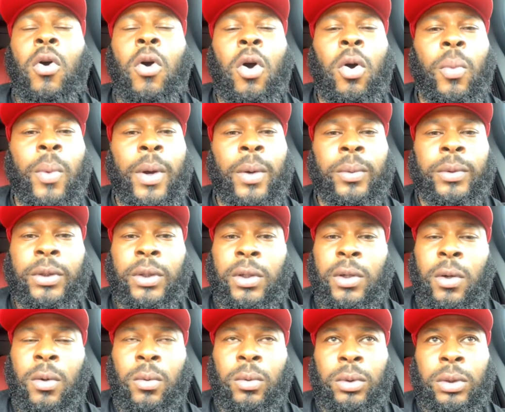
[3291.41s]
Caldwell
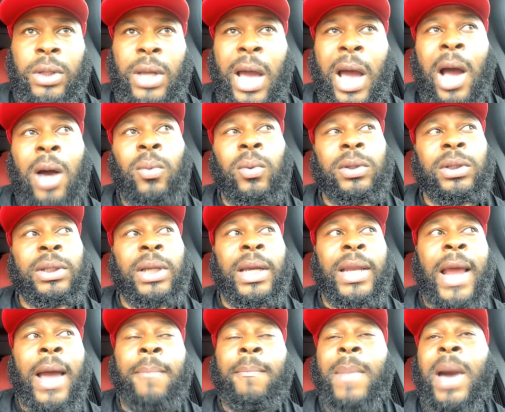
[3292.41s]
was a coach, I would
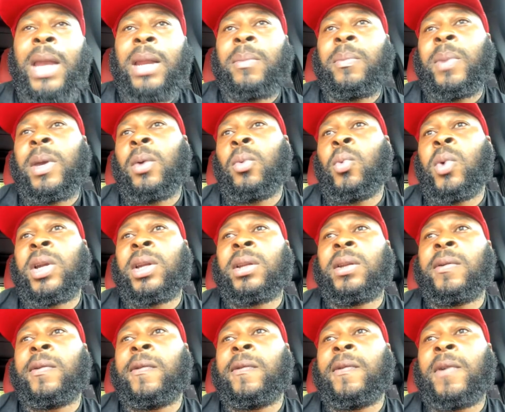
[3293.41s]
say that might have been
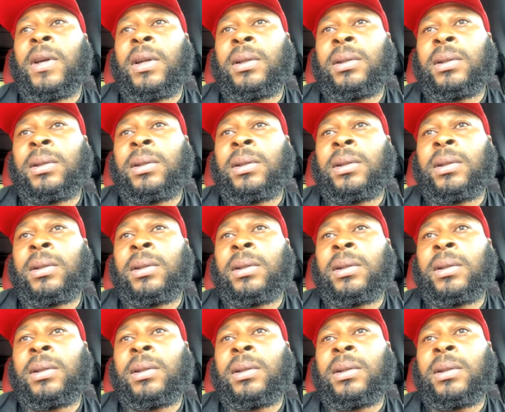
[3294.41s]
one of the